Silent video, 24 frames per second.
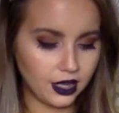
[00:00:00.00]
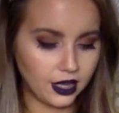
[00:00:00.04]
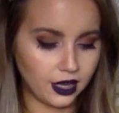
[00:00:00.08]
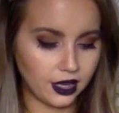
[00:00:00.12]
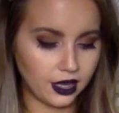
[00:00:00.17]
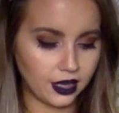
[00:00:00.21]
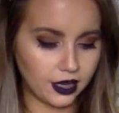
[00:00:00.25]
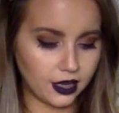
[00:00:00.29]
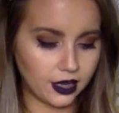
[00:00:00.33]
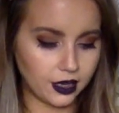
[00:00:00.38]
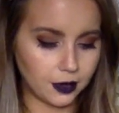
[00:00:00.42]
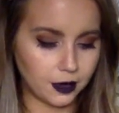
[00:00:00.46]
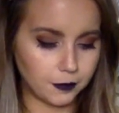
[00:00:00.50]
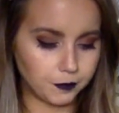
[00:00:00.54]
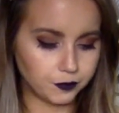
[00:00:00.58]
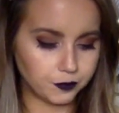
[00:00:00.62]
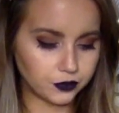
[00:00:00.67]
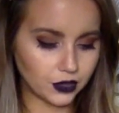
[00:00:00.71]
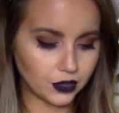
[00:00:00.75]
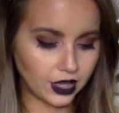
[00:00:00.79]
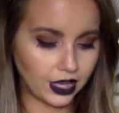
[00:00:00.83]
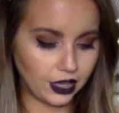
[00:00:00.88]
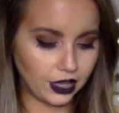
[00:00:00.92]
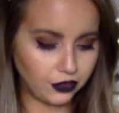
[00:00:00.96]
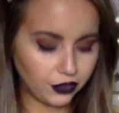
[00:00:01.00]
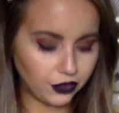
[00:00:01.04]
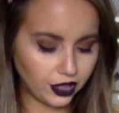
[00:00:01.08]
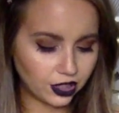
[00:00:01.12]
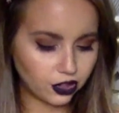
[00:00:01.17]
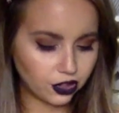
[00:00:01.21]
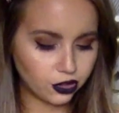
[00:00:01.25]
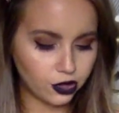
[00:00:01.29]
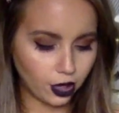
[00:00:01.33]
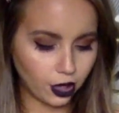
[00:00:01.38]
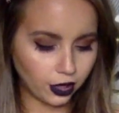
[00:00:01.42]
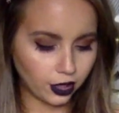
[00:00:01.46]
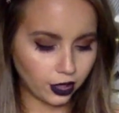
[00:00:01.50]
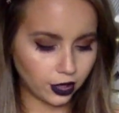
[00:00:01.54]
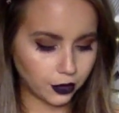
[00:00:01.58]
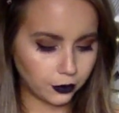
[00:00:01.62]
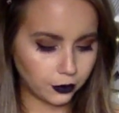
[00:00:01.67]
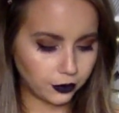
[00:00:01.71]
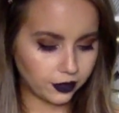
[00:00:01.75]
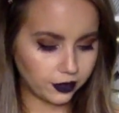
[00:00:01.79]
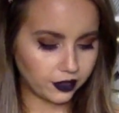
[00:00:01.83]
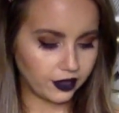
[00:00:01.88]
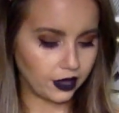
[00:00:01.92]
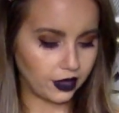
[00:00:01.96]
And I feel like you're not alone
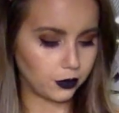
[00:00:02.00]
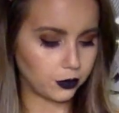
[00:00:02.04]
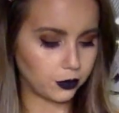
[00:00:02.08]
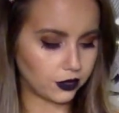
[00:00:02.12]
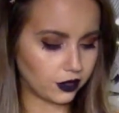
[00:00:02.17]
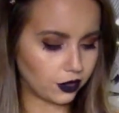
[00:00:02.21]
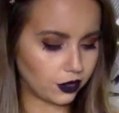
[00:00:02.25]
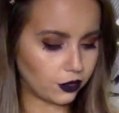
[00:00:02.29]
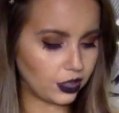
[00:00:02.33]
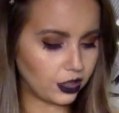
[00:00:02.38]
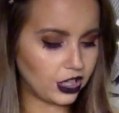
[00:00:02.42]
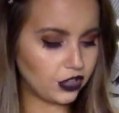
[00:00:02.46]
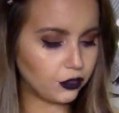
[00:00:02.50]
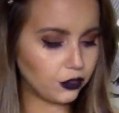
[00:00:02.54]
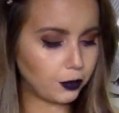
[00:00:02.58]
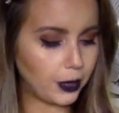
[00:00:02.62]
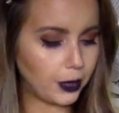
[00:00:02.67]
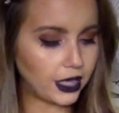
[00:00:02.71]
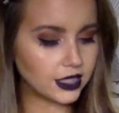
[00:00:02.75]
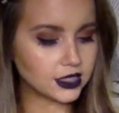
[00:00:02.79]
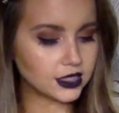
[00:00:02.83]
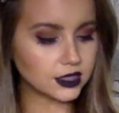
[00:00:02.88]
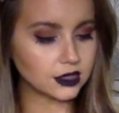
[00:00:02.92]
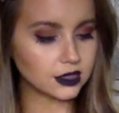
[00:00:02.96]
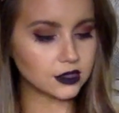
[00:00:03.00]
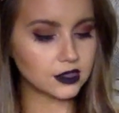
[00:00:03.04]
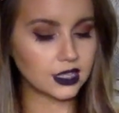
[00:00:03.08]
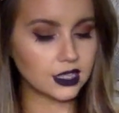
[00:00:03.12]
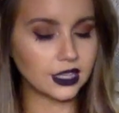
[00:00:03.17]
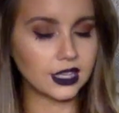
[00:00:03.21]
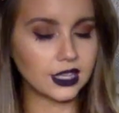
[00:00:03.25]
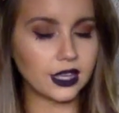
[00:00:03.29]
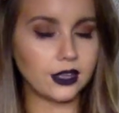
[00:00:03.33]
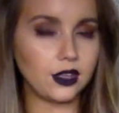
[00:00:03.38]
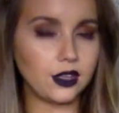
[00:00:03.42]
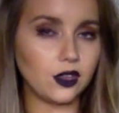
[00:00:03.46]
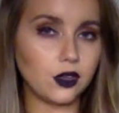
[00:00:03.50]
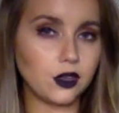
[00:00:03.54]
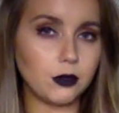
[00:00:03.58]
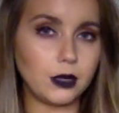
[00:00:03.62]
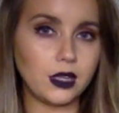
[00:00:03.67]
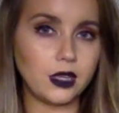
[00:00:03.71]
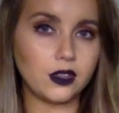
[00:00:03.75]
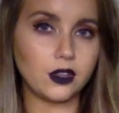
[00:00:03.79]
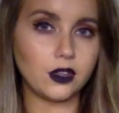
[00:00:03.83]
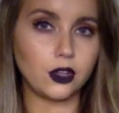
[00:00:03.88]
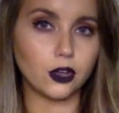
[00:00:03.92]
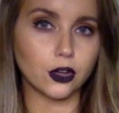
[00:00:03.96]
in that. With the Three of Pentacles, it can either mean
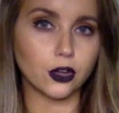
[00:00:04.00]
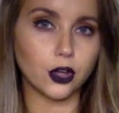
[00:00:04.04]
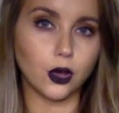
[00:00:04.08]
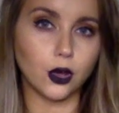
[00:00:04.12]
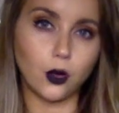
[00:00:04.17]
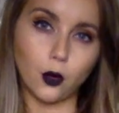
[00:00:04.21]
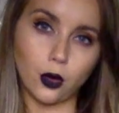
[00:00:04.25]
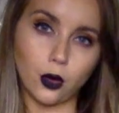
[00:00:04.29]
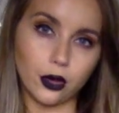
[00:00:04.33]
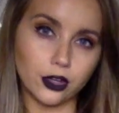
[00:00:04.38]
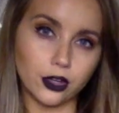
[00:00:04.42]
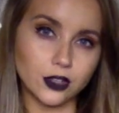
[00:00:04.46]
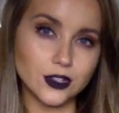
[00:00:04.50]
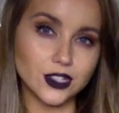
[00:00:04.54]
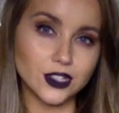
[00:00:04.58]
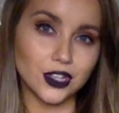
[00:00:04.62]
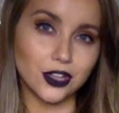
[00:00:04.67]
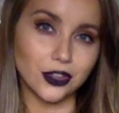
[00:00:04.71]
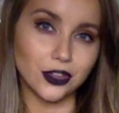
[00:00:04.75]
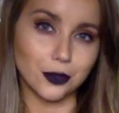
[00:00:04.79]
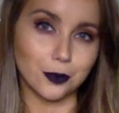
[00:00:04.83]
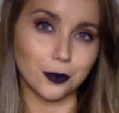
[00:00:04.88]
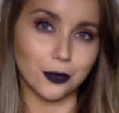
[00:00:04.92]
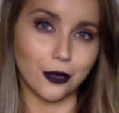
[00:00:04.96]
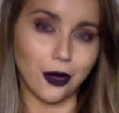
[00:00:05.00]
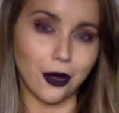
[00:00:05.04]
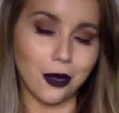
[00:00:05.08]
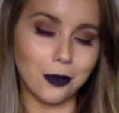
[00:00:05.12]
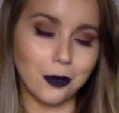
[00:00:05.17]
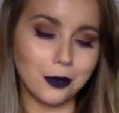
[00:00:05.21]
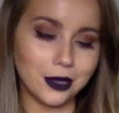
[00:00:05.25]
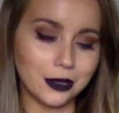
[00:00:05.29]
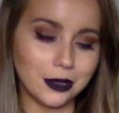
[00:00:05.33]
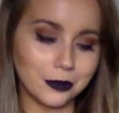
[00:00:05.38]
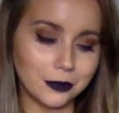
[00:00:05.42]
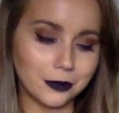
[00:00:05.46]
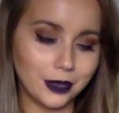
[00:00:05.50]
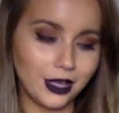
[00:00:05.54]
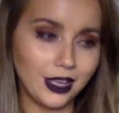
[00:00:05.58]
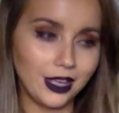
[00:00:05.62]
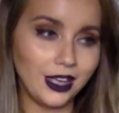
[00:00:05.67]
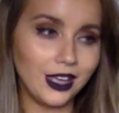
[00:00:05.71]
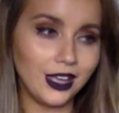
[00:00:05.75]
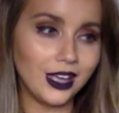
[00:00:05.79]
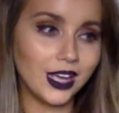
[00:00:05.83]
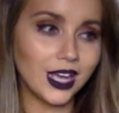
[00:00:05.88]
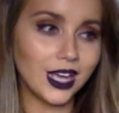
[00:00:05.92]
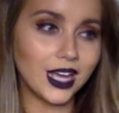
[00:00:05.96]
that your co-workers are the problem,
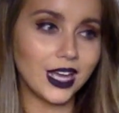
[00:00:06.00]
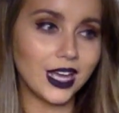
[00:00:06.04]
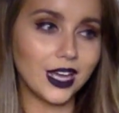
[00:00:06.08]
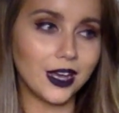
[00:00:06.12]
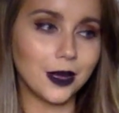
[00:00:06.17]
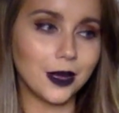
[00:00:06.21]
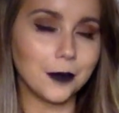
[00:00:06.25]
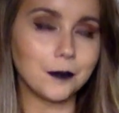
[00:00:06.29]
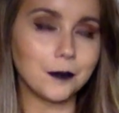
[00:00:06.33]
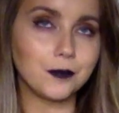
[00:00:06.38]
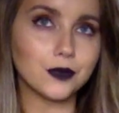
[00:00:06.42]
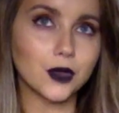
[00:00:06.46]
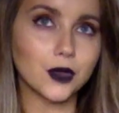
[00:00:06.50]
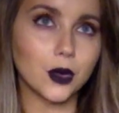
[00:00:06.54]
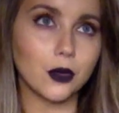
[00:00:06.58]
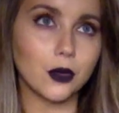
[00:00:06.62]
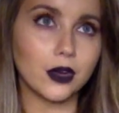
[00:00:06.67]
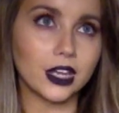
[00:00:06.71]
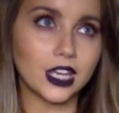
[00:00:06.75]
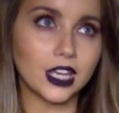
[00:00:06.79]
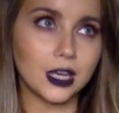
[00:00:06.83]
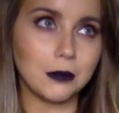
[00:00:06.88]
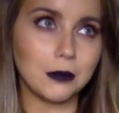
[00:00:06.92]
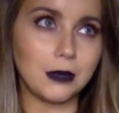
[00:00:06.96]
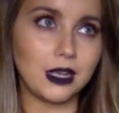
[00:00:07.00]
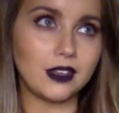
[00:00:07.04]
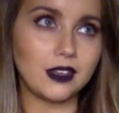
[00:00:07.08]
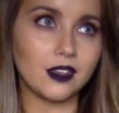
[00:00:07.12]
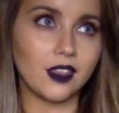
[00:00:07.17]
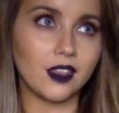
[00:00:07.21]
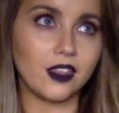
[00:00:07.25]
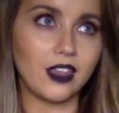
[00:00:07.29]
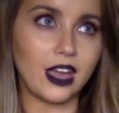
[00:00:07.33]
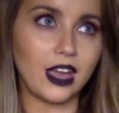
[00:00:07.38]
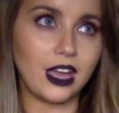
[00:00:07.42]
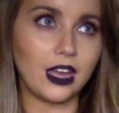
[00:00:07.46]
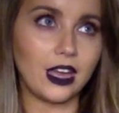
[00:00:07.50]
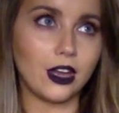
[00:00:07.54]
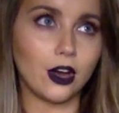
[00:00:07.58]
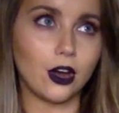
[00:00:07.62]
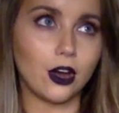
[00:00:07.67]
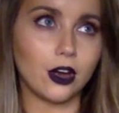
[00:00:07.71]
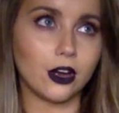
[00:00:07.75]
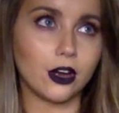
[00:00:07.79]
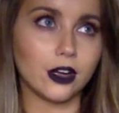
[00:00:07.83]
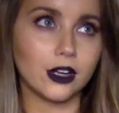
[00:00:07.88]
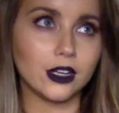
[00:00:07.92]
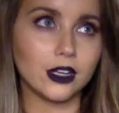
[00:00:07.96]
or it can mean that they
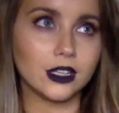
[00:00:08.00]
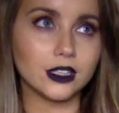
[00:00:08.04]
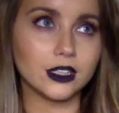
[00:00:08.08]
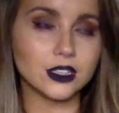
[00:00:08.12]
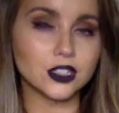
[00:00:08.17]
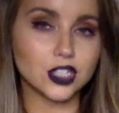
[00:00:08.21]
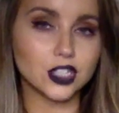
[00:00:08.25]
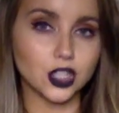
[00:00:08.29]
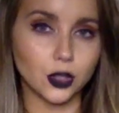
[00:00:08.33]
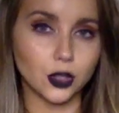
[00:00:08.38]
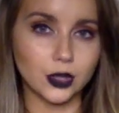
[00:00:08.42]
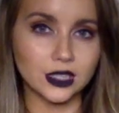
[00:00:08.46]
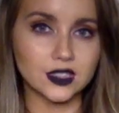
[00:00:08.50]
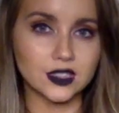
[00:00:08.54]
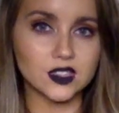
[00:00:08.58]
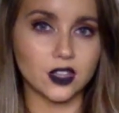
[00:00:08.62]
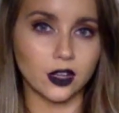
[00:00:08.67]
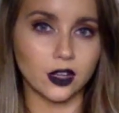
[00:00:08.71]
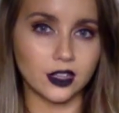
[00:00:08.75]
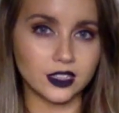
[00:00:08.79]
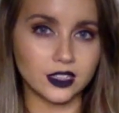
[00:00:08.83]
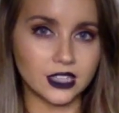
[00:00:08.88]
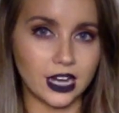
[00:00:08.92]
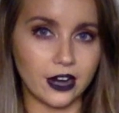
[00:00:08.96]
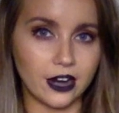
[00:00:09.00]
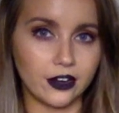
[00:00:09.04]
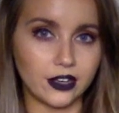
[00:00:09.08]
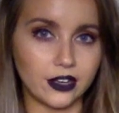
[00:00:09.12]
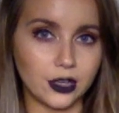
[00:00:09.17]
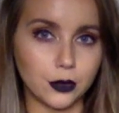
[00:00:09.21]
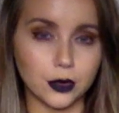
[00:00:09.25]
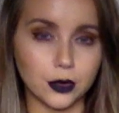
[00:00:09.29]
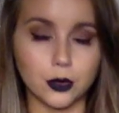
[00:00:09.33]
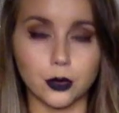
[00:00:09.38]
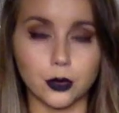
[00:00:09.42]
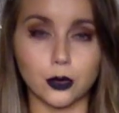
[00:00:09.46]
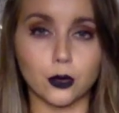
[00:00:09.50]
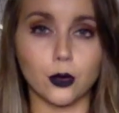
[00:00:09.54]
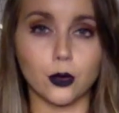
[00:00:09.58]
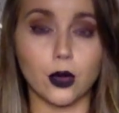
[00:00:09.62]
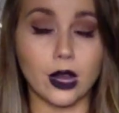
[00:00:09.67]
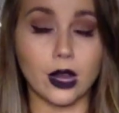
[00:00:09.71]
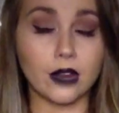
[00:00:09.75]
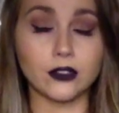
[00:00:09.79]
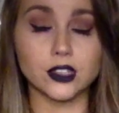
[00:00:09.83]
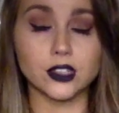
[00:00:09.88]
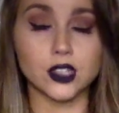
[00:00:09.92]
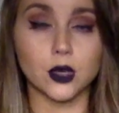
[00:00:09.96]
are showing solidarity with
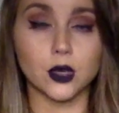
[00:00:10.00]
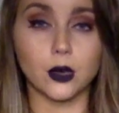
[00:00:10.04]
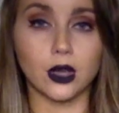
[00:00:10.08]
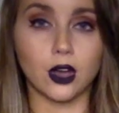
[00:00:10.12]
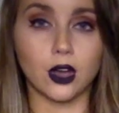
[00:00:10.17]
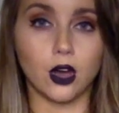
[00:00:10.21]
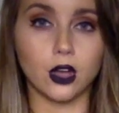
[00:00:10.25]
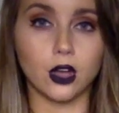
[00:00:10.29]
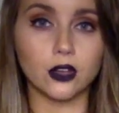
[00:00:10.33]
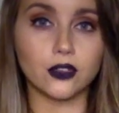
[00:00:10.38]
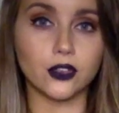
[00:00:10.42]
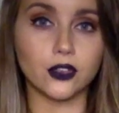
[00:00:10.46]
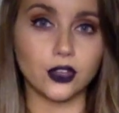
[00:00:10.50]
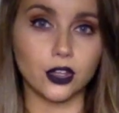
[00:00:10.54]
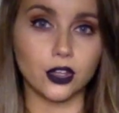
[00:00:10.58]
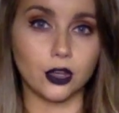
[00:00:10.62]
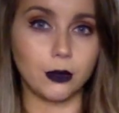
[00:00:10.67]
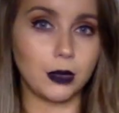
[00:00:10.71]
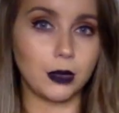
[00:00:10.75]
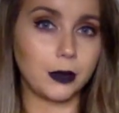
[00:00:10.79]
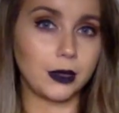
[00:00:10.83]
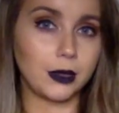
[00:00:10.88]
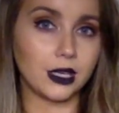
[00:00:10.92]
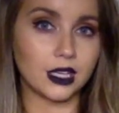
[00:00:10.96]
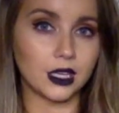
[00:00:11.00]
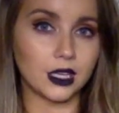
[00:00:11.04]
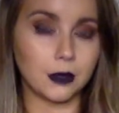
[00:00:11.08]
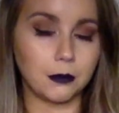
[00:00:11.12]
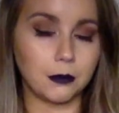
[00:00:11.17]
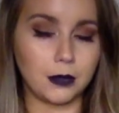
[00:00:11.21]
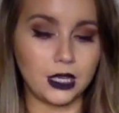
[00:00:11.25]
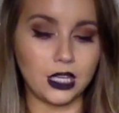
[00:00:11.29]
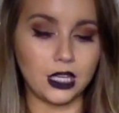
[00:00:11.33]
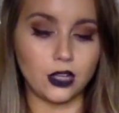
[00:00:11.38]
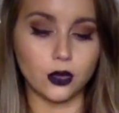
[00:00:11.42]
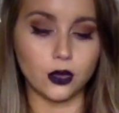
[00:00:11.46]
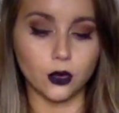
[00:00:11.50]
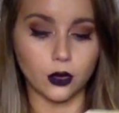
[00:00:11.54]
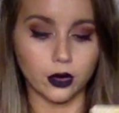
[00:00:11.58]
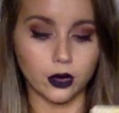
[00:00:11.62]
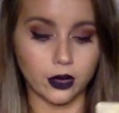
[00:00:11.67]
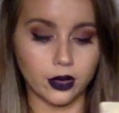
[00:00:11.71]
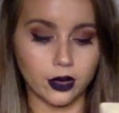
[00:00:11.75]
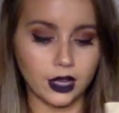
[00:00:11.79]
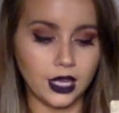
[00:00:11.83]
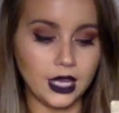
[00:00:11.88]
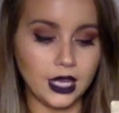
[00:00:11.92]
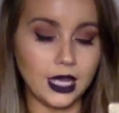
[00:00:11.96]
whatever's going on for you. Maybe it can be
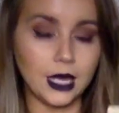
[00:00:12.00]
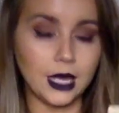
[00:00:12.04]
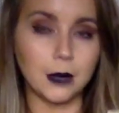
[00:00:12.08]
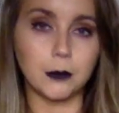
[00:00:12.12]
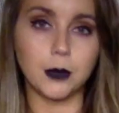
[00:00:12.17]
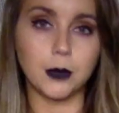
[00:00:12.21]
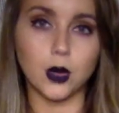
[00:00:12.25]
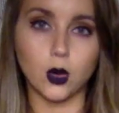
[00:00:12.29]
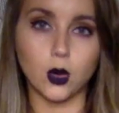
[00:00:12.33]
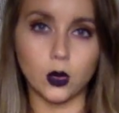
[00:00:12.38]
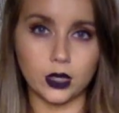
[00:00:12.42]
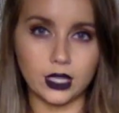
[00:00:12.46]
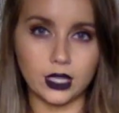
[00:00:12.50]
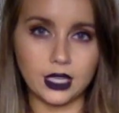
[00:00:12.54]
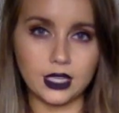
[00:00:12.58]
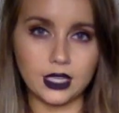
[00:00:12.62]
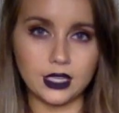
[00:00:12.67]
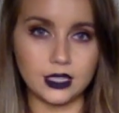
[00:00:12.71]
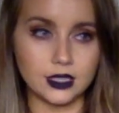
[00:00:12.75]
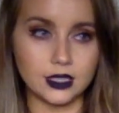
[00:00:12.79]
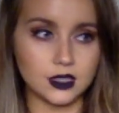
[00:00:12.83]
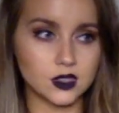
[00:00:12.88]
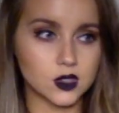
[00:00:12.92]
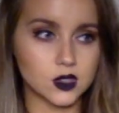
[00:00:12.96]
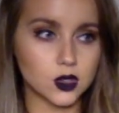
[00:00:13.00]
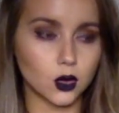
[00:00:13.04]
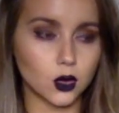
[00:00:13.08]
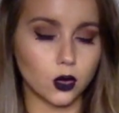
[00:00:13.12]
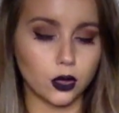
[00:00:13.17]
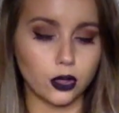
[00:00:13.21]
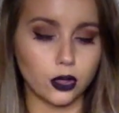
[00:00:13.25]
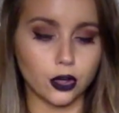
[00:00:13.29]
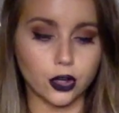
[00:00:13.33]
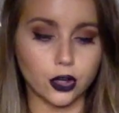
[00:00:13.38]
your employees or your